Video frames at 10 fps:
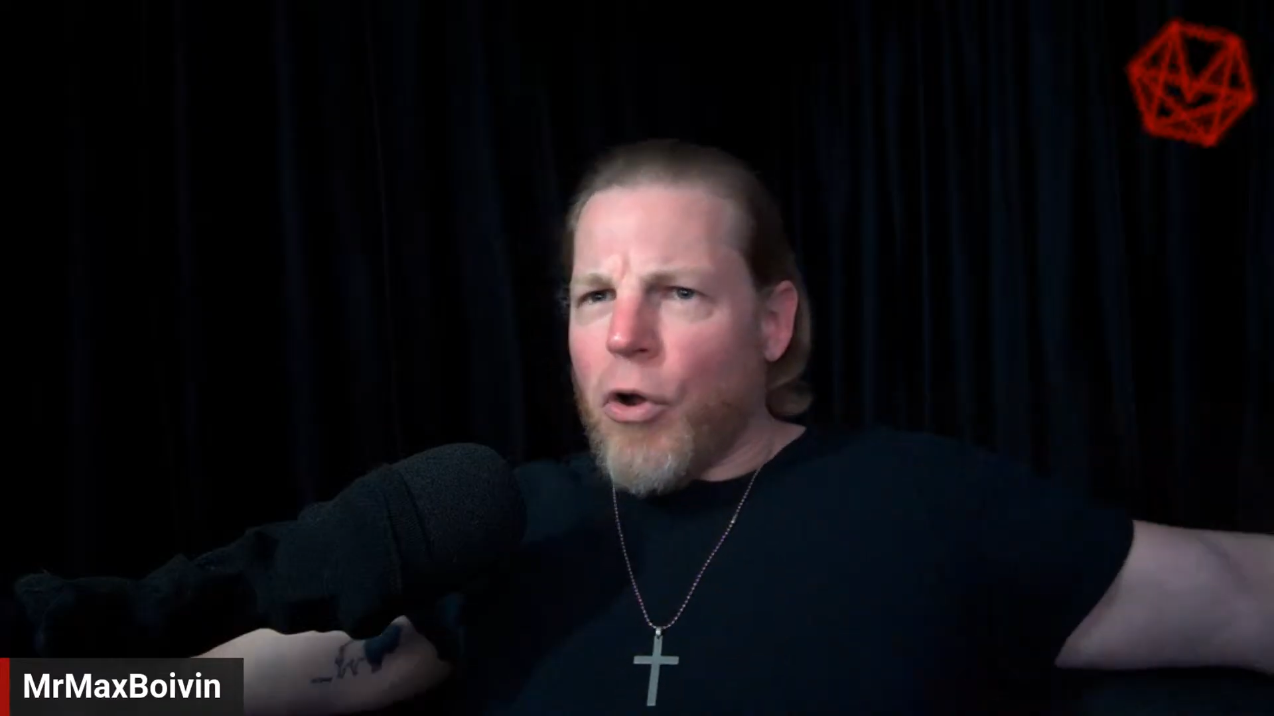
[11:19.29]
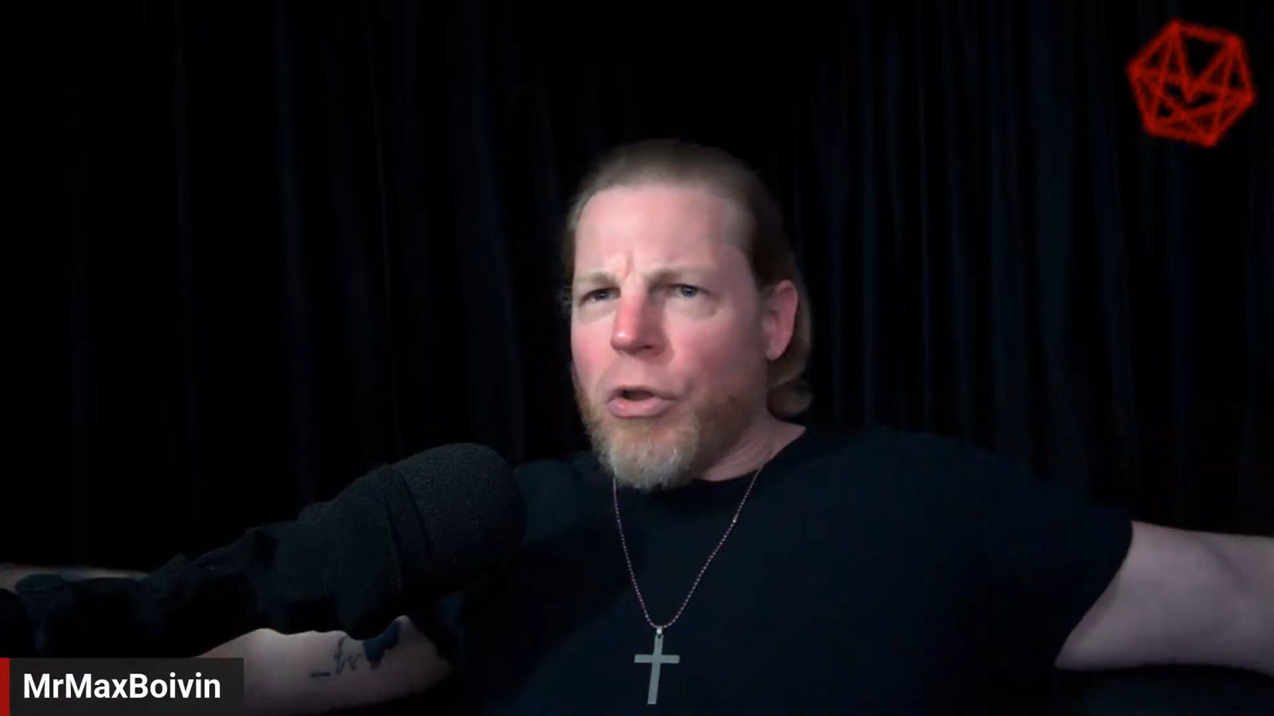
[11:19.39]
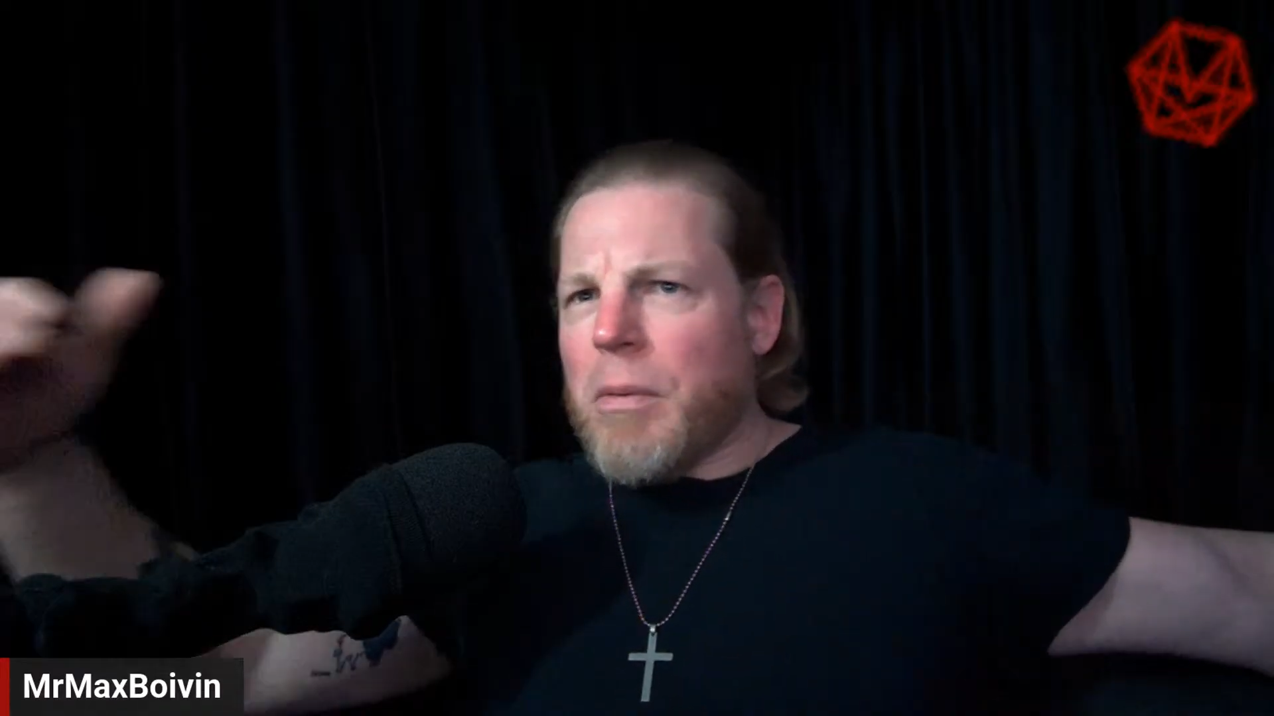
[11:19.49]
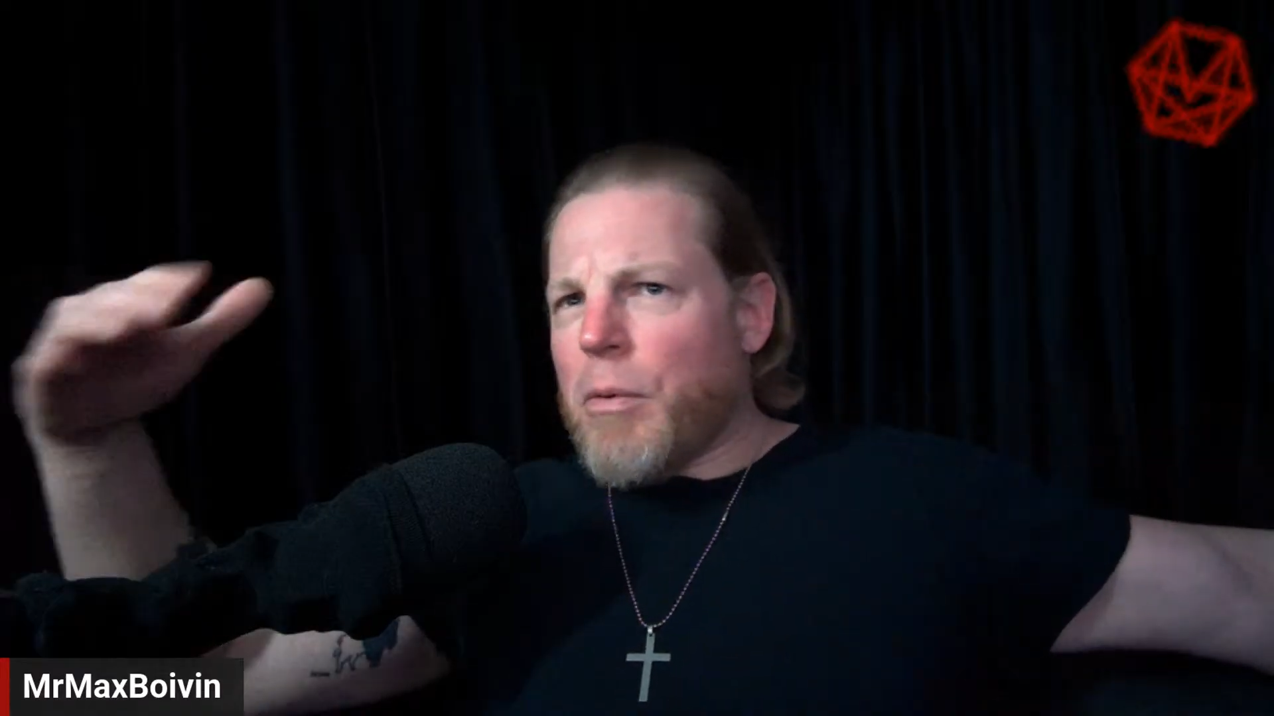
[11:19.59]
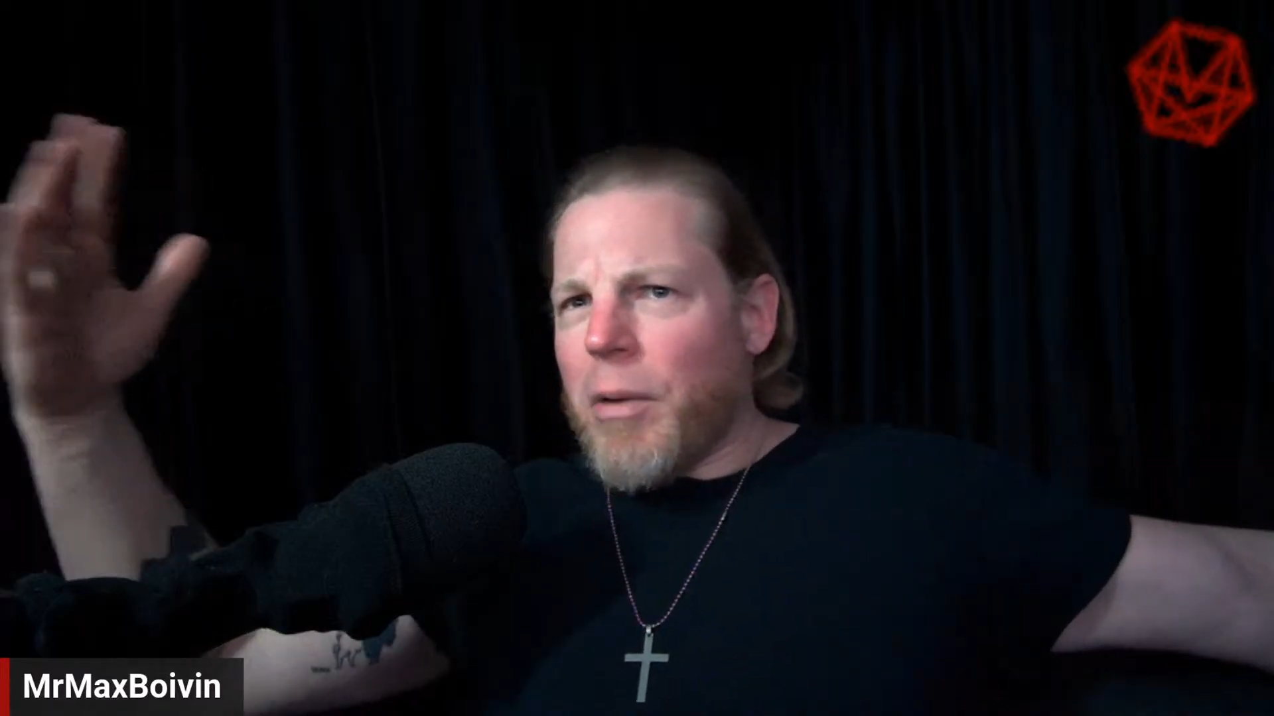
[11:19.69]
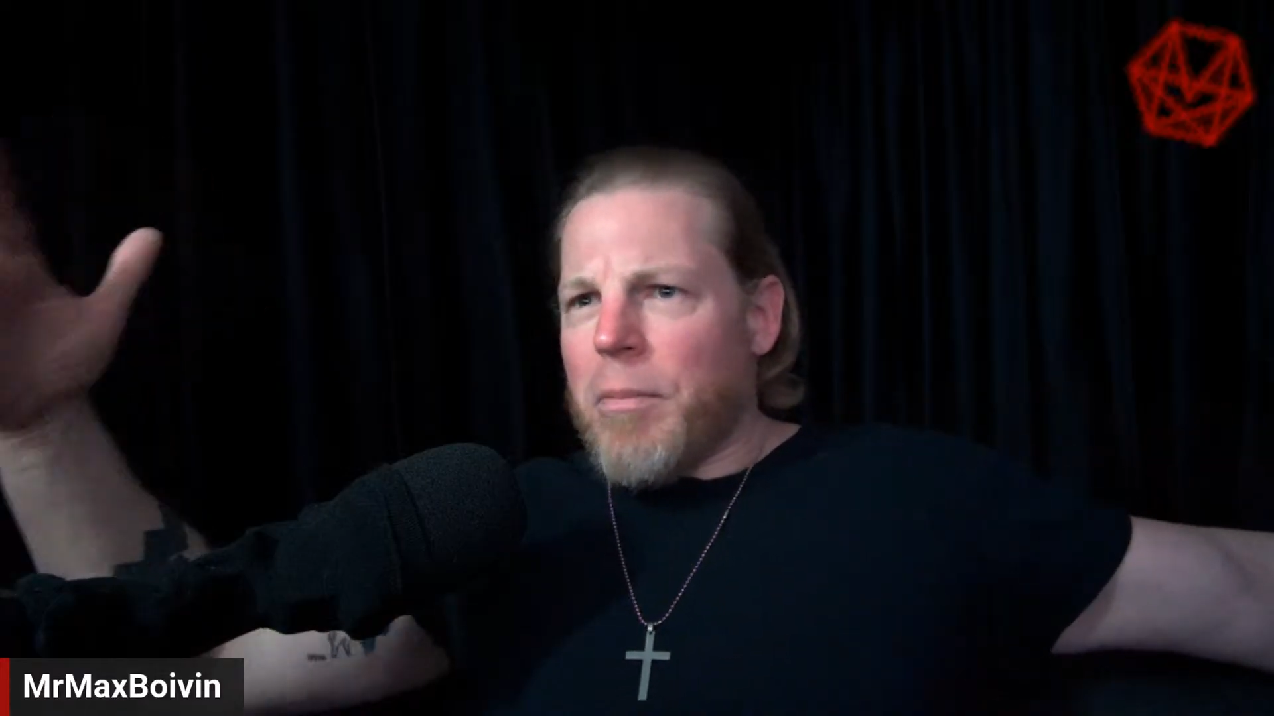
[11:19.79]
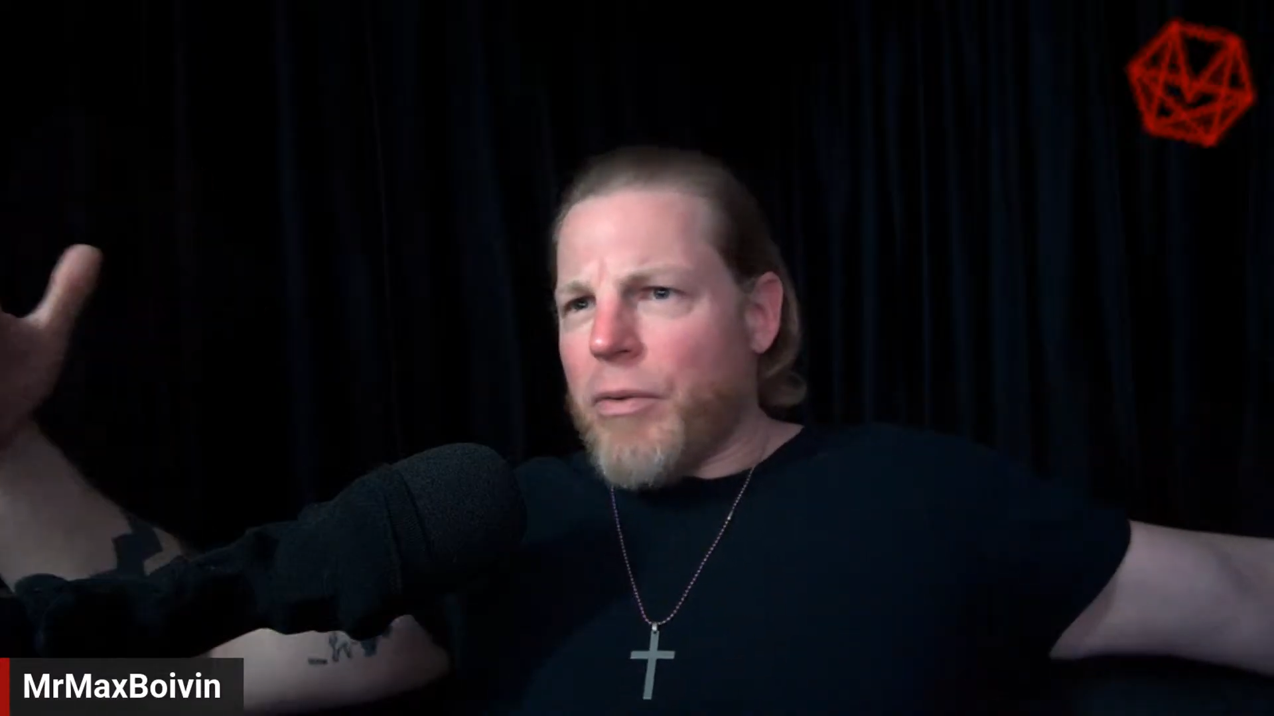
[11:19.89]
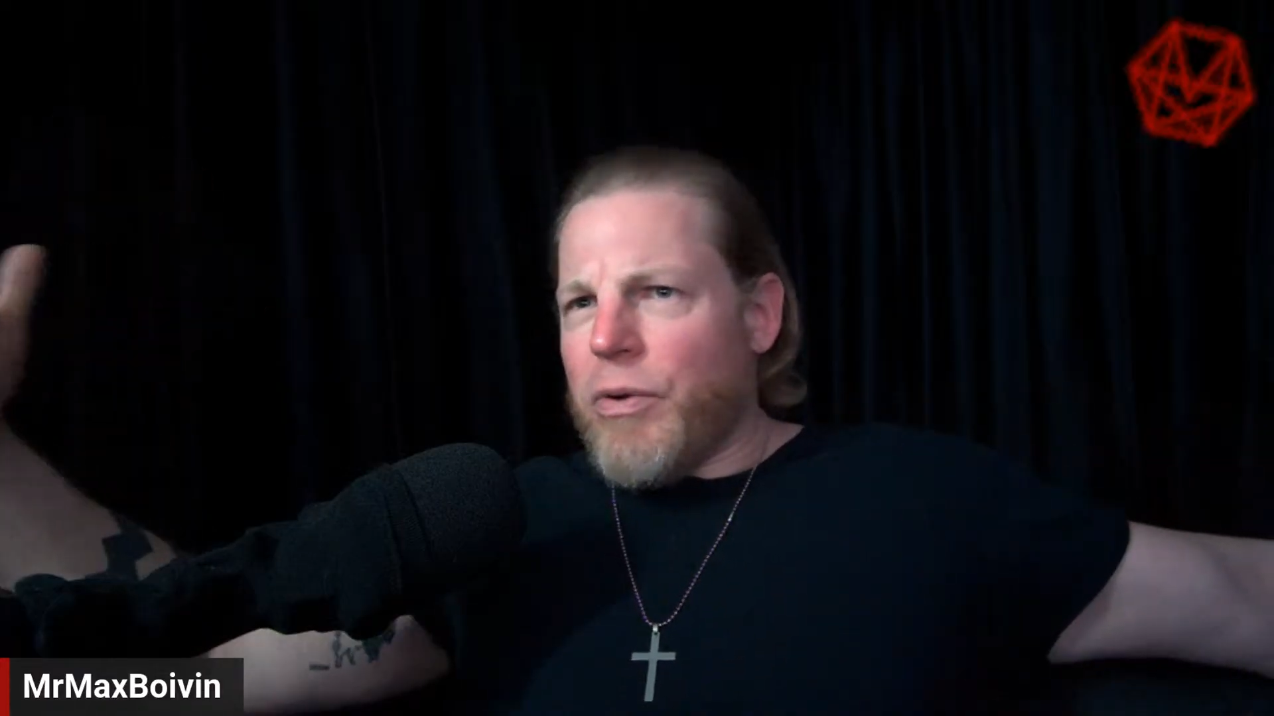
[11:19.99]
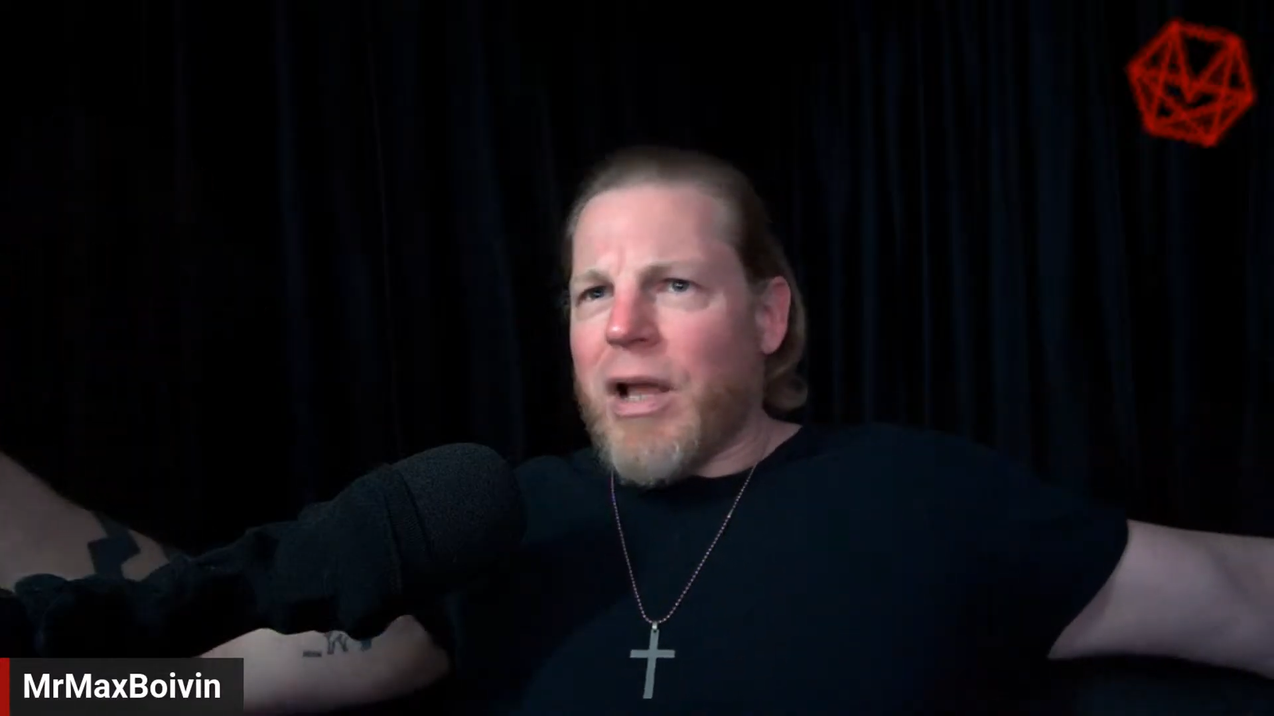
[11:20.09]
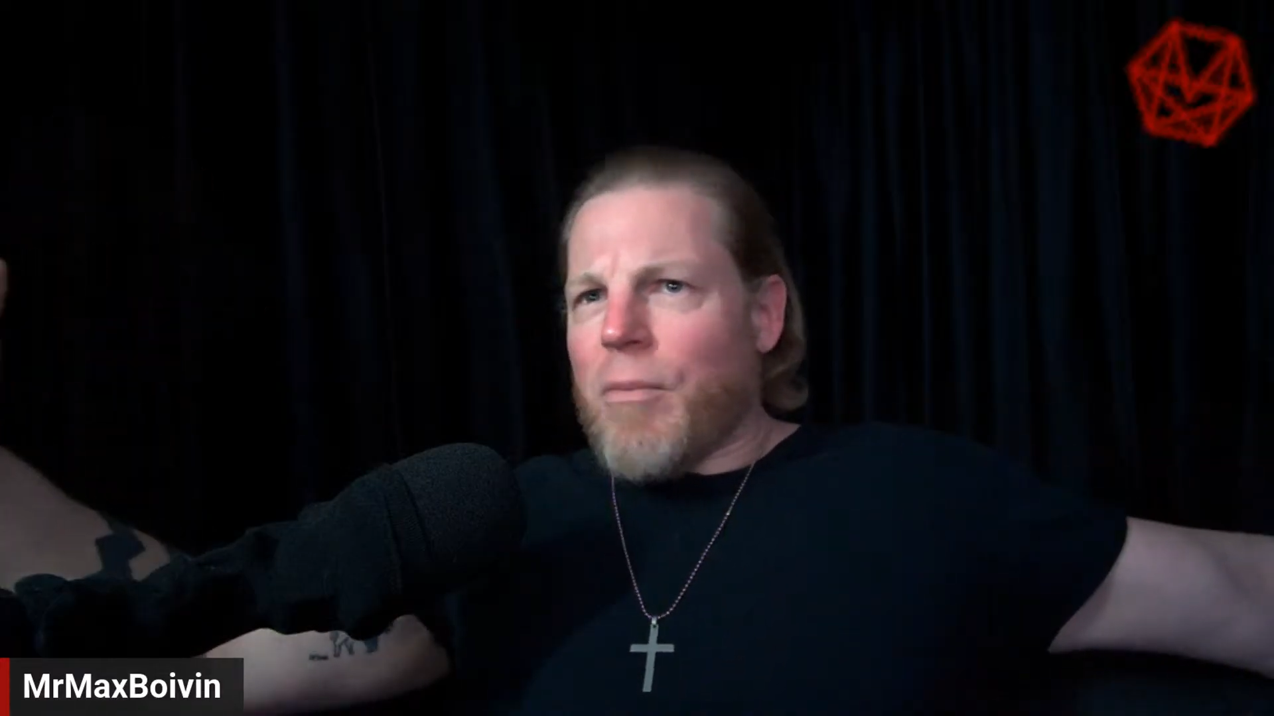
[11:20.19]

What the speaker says: all the people I play with,